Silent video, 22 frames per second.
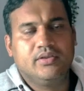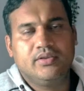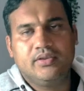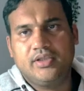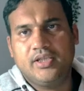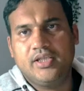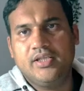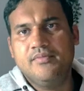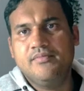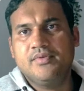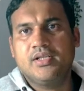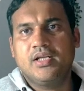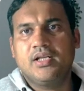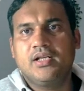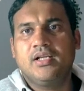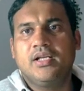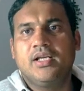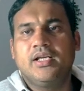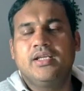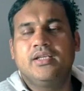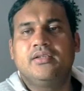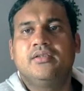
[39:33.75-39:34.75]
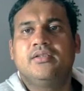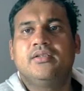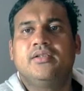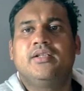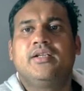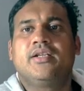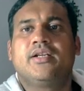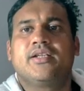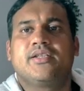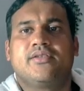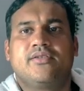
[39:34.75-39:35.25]
Themes are like the
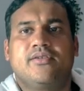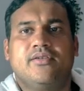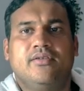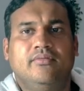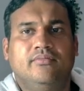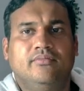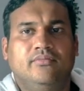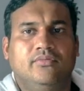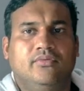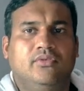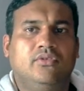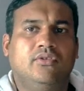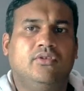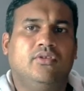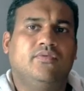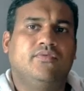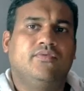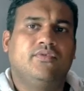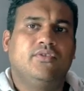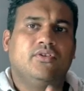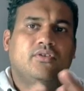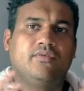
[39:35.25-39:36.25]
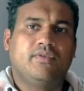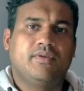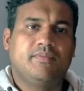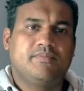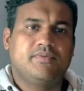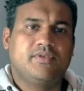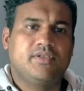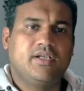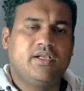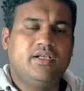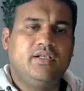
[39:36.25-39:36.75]
dress of your
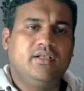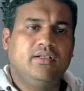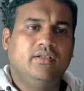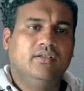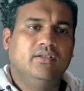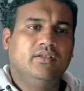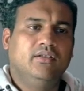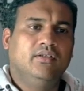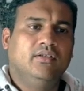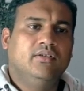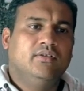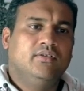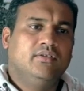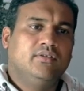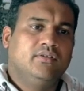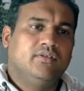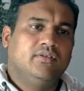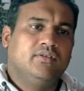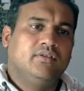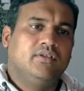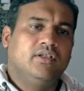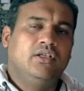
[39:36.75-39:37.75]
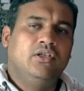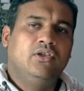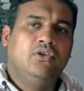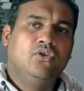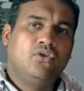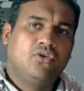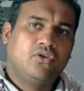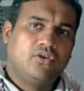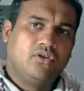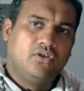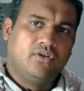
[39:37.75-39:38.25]
website. the
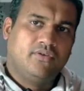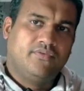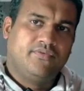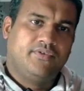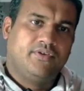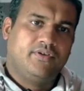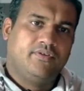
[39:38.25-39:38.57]
look of your